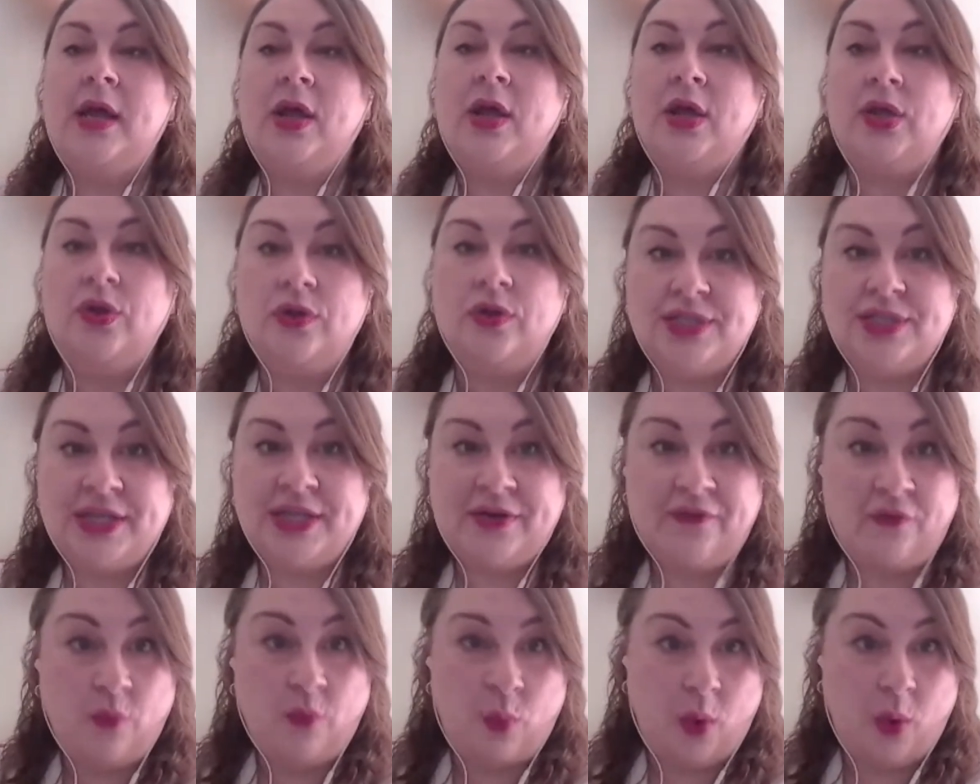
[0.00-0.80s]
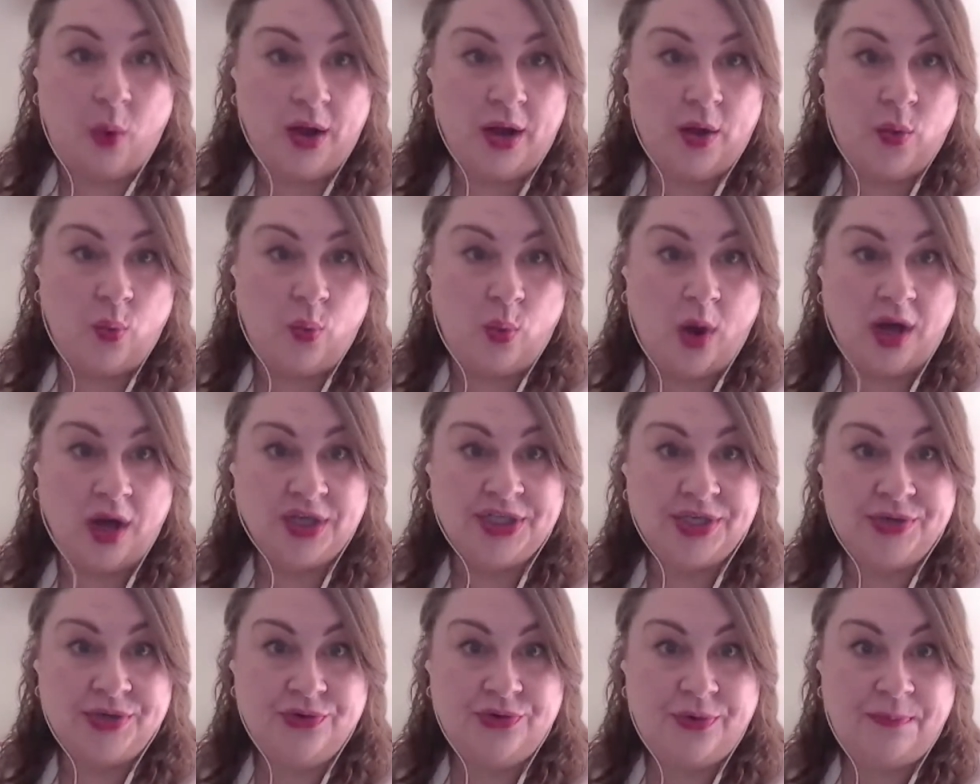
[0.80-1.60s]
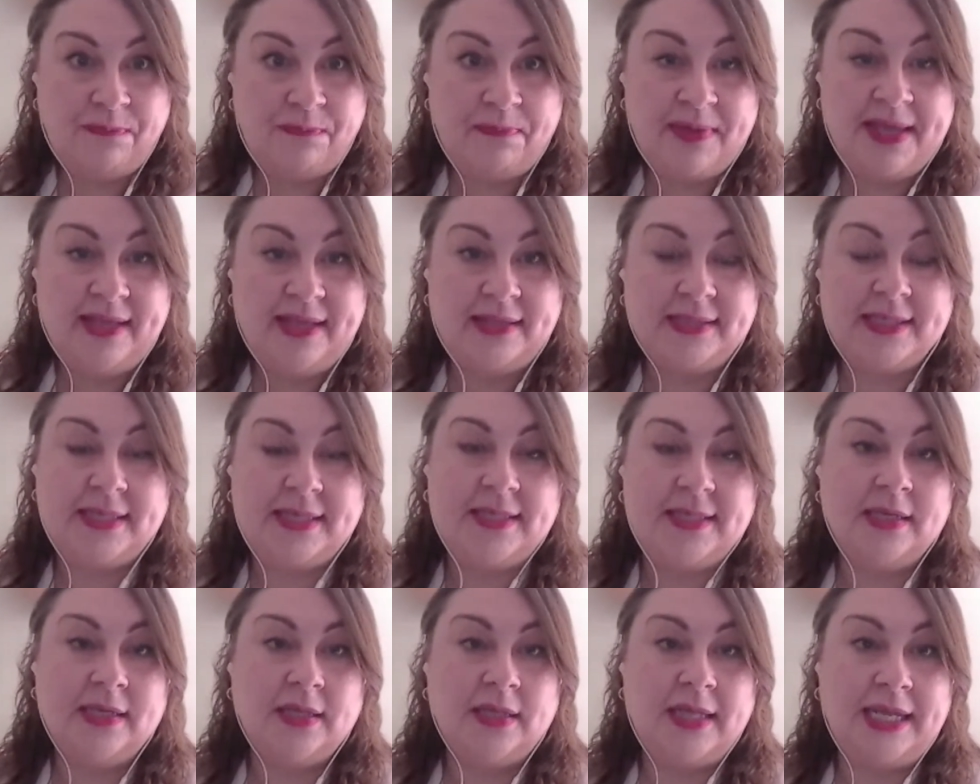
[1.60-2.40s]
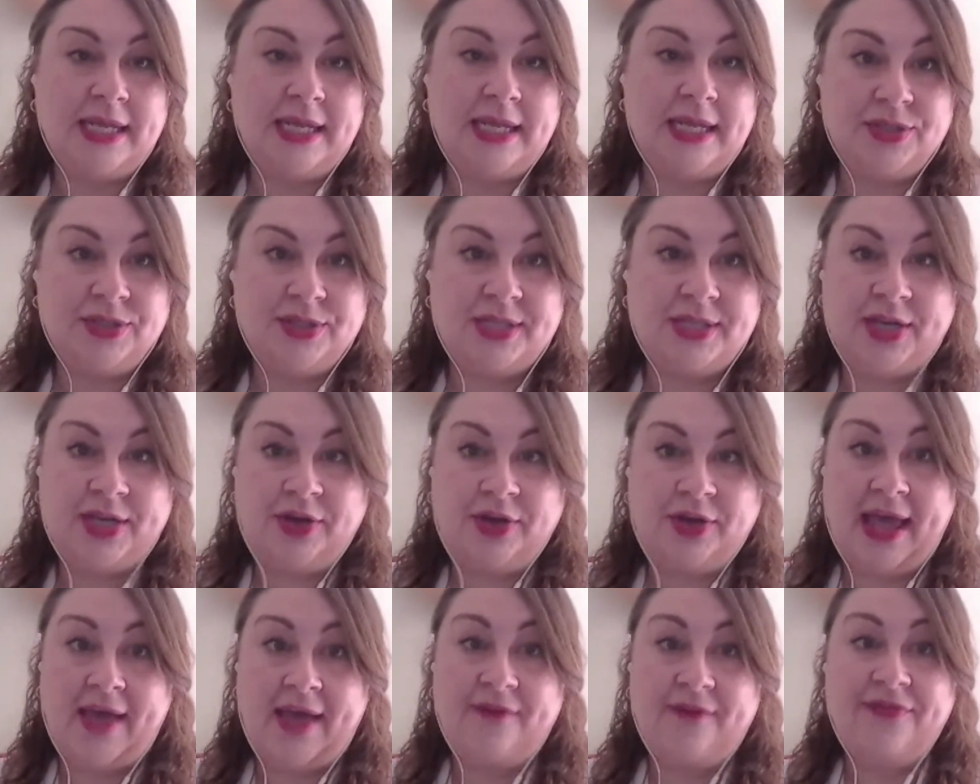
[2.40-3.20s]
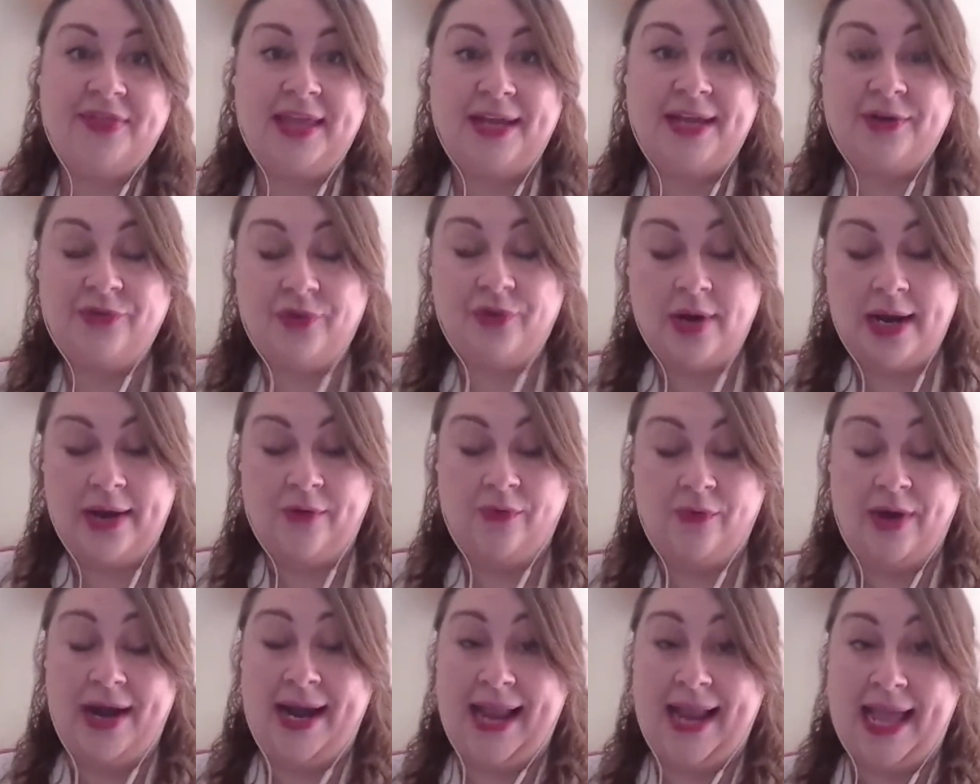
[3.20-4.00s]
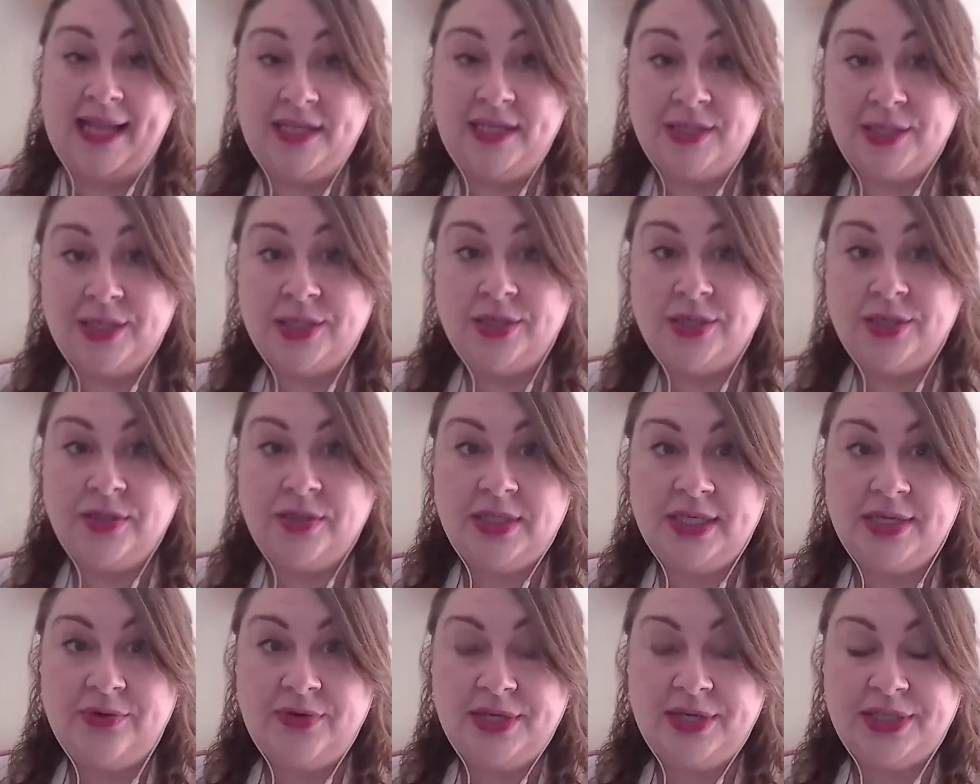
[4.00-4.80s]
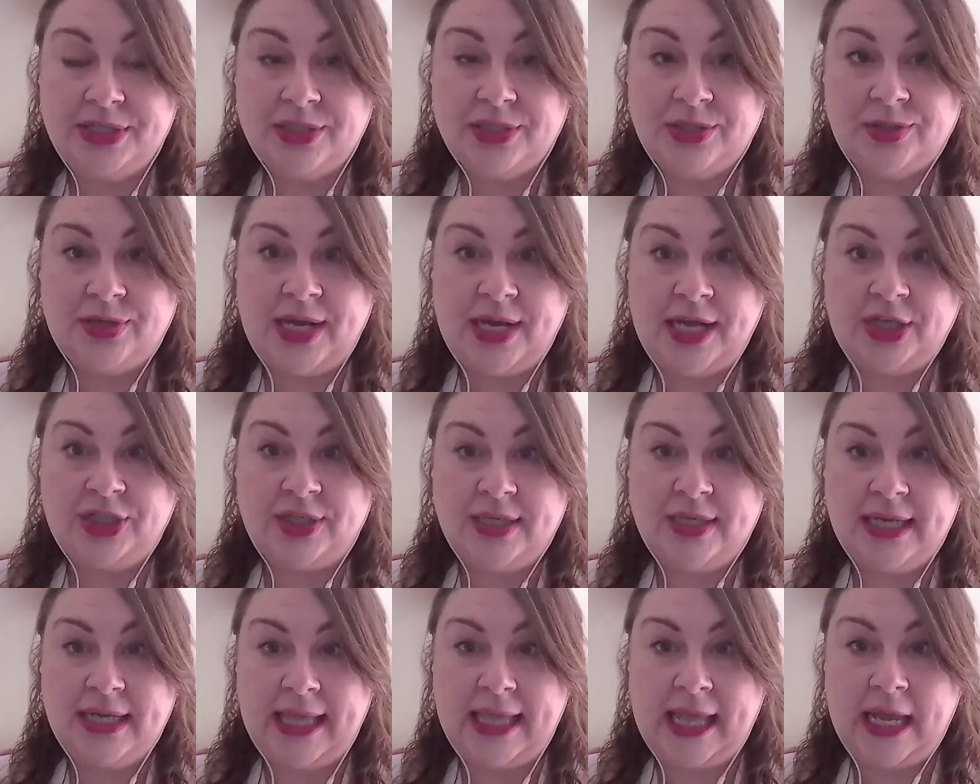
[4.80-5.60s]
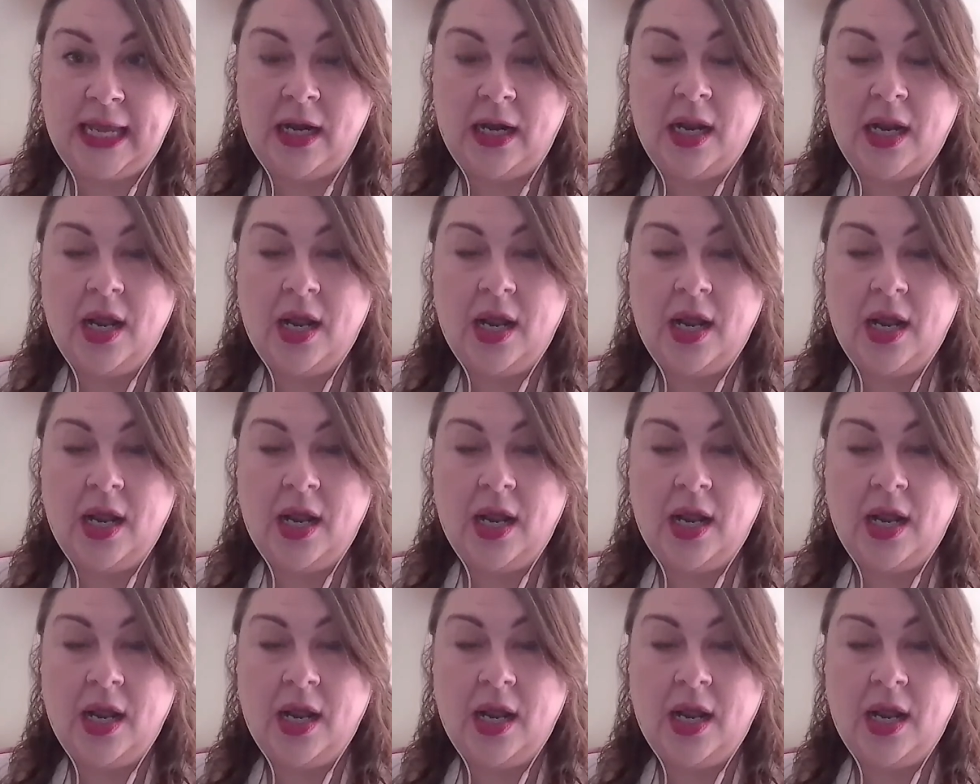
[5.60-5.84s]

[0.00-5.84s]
you sort of wash and repeat the issues that you have that related to deregistration again.